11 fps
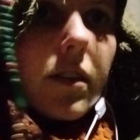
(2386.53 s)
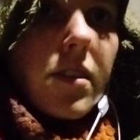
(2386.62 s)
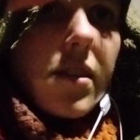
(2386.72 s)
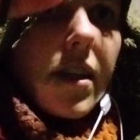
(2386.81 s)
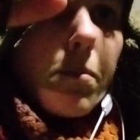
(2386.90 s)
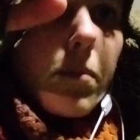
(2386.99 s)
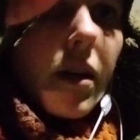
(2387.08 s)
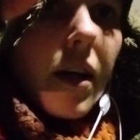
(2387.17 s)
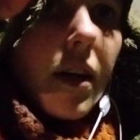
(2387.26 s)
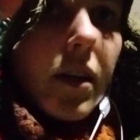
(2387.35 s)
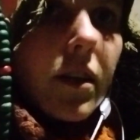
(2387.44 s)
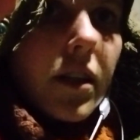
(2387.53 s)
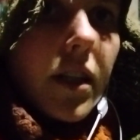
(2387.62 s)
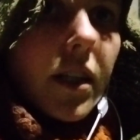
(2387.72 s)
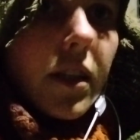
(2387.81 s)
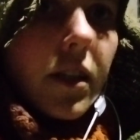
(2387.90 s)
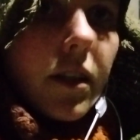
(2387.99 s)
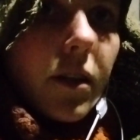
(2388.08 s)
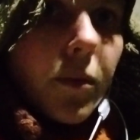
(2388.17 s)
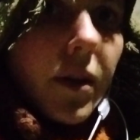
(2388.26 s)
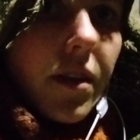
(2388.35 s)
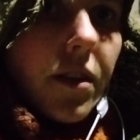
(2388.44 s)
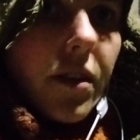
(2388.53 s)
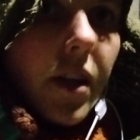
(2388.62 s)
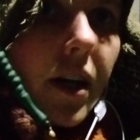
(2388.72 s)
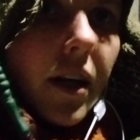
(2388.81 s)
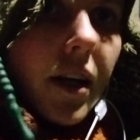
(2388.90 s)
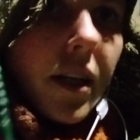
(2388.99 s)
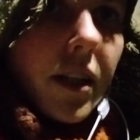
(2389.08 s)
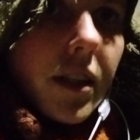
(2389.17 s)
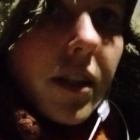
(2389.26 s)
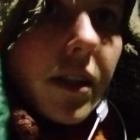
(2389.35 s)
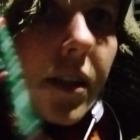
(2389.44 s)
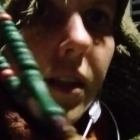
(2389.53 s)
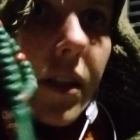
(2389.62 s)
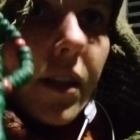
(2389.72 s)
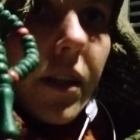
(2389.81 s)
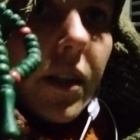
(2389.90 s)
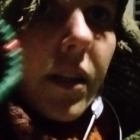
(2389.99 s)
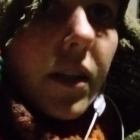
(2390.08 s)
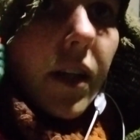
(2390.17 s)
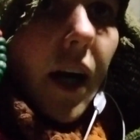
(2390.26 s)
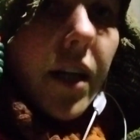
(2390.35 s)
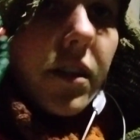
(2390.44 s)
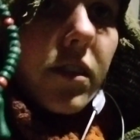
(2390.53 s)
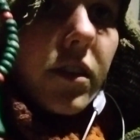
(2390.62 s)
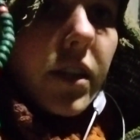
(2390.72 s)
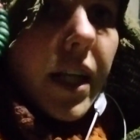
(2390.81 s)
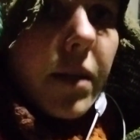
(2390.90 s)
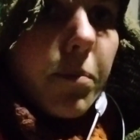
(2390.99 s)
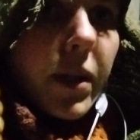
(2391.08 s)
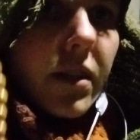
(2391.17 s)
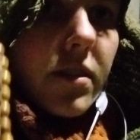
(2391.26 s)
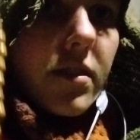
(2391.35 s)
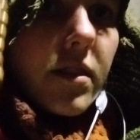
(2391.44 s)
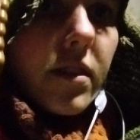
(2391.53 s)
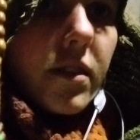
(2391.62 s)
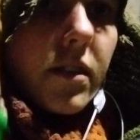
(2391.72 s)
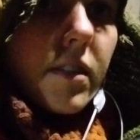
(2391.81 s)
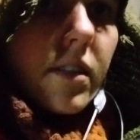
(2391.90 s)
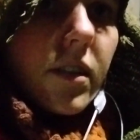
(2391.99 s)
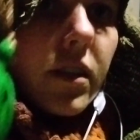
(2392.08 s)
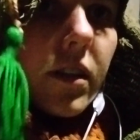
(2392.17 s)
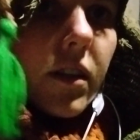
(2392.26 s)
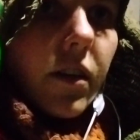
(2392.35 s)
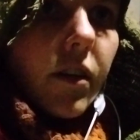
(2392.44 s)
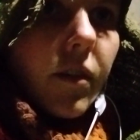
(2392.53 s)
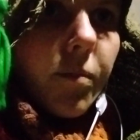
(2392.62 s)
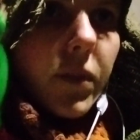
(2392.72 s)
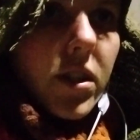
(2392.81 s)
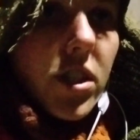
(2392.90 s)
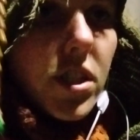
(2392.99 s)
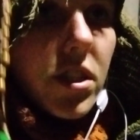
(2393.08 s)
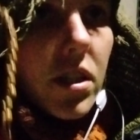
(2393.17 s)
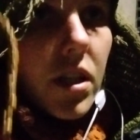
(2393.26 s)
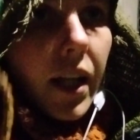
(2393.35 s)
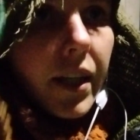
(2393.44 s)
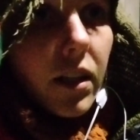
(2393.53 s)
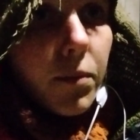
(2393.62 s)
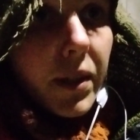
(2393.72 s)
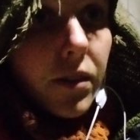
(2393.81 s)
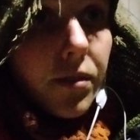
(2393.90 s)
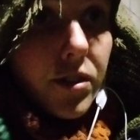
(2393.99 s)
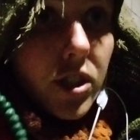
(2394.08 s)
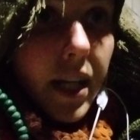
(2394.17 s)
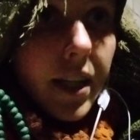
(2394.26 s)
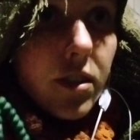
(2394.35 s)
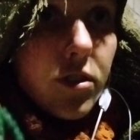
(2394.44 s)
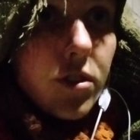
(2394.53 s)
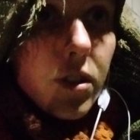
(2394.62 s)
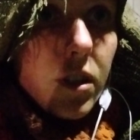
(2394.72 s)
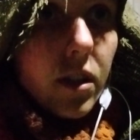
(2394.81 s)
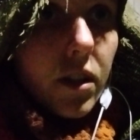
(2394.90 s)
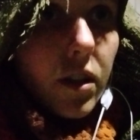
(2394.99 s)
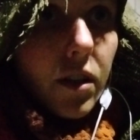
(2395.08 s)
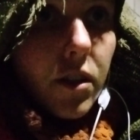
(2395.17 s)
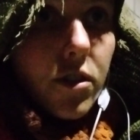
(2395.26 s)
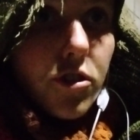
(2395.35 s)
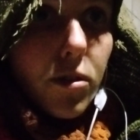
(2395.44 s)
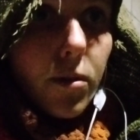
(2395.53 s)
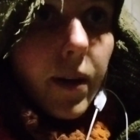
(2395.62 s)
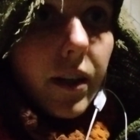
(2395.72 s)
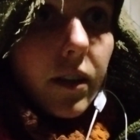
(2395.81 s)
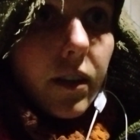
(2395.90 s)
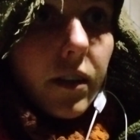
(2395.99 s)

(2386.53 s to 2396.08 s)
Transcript: the same mala with 108 beads, just a little bit of a change. So I